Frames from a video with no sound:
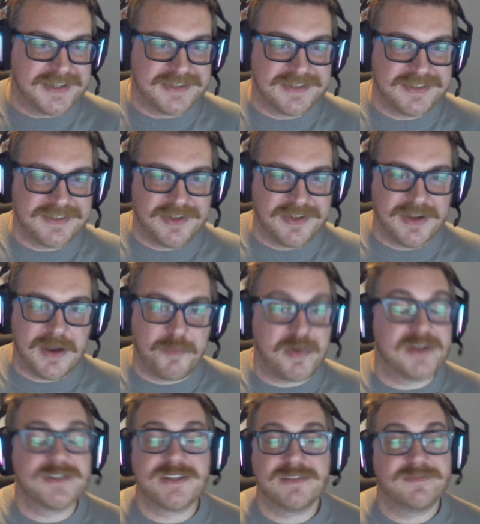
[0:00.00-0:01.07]
in a
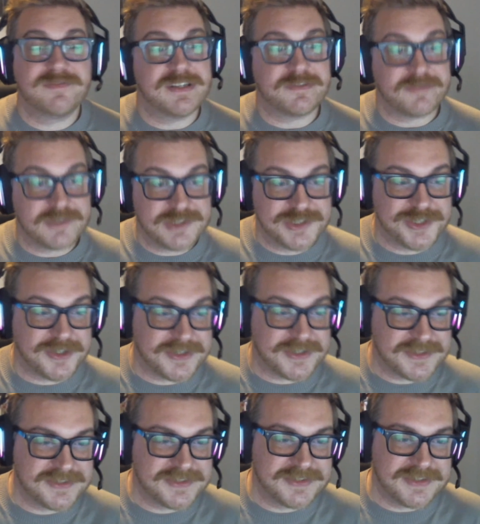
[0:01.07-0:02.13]
bunch of different
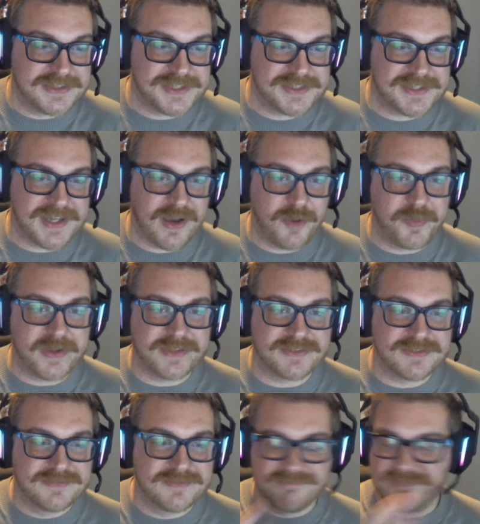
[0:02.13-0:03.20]
shots, just
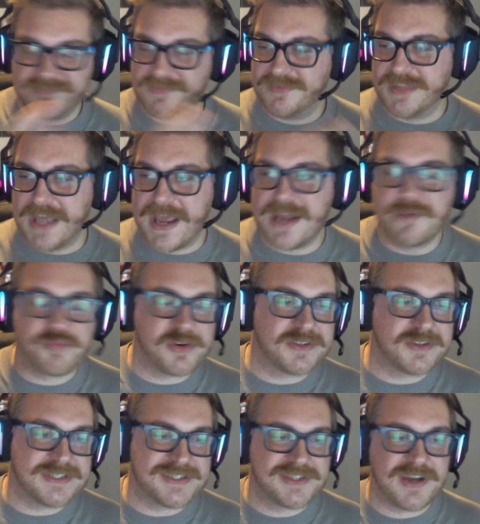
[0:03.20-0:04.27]
helping the end
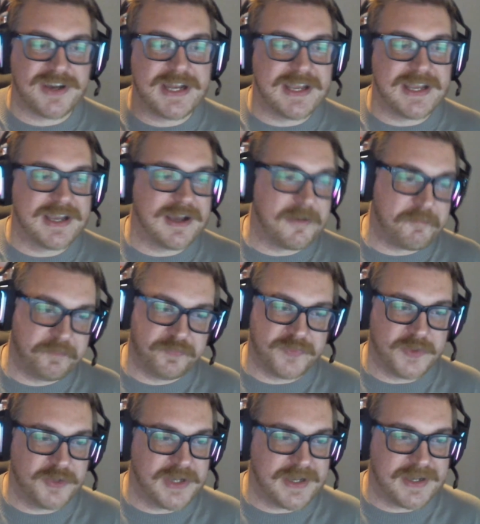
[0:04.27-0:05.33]
process, tidying up,
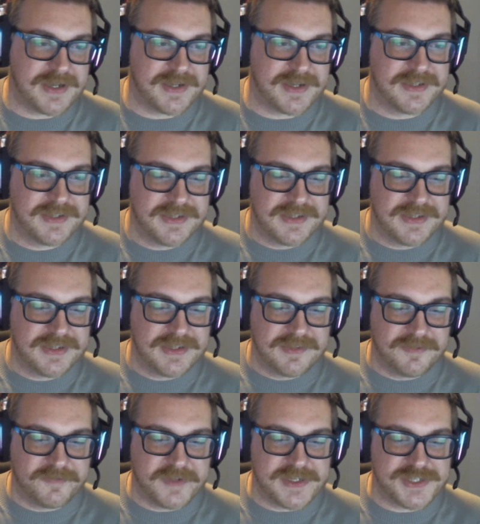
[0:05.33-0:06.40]
uh,
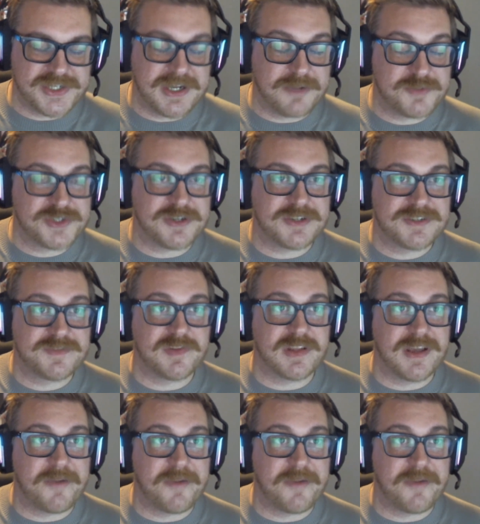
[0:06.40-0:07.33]
finishing up shots for